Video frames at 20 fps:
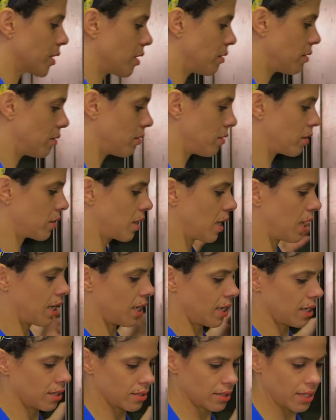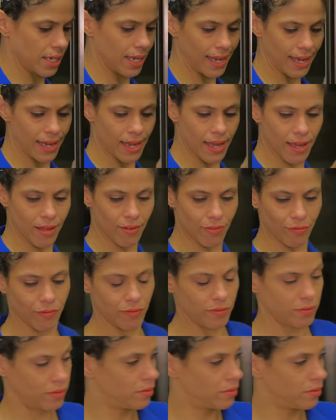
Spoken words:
Oh, they're hot AF.